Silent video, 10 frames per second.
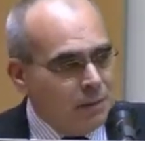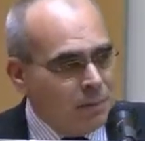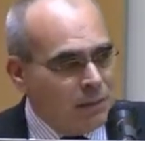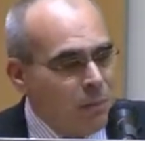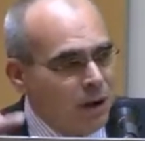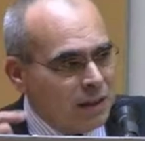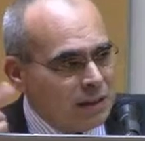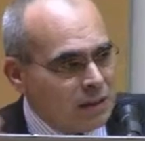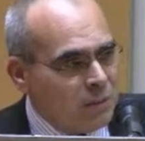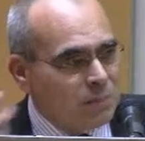But
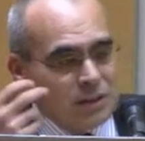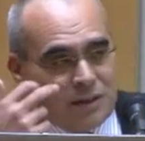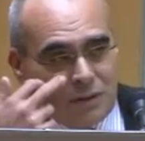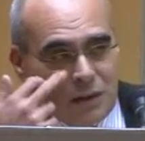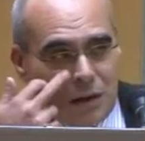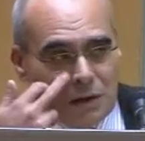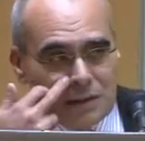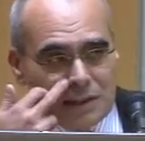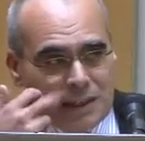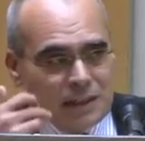modern comparative law
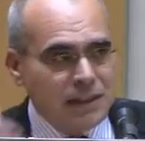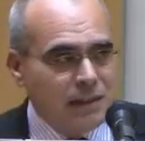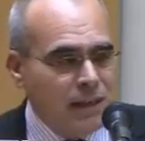started